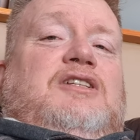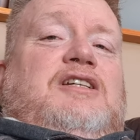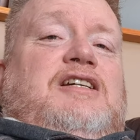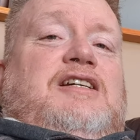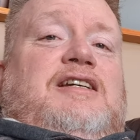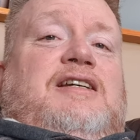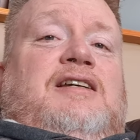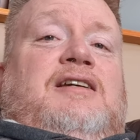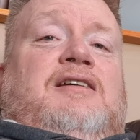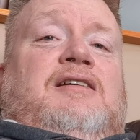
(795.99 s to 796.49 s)

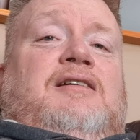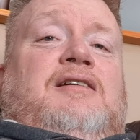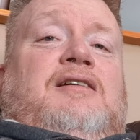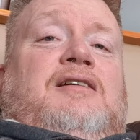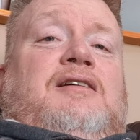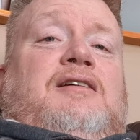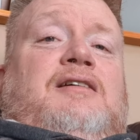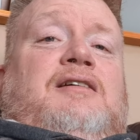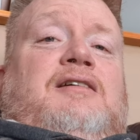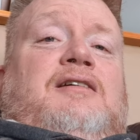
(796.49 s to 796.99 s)
I
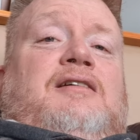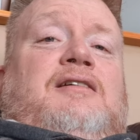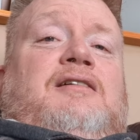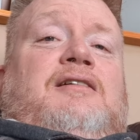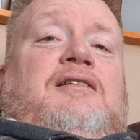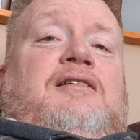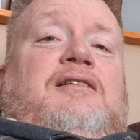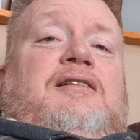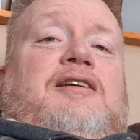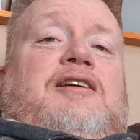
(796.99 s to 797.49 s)

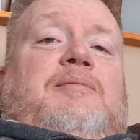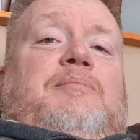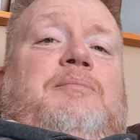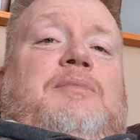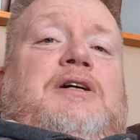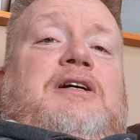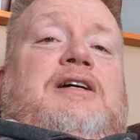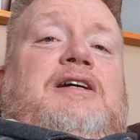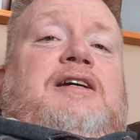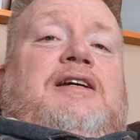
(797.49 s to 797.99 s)
get
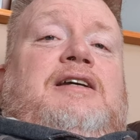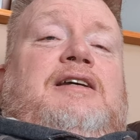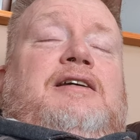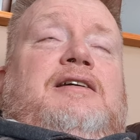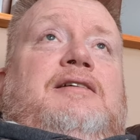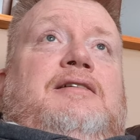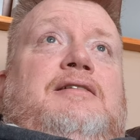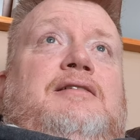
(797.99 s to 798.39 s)
my